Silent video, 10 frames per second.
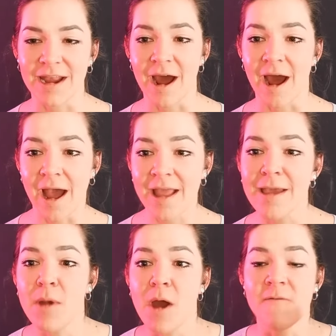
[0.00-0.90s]
And I
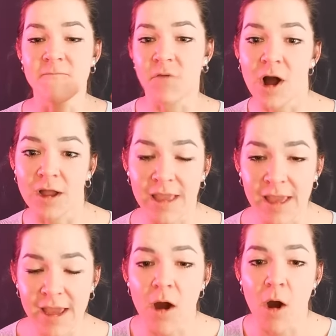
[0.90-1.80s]
am
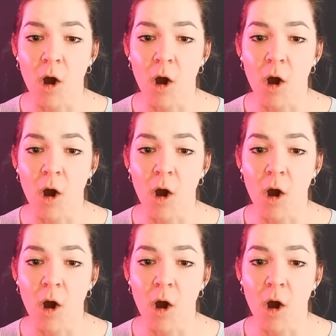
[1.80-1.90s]
fucking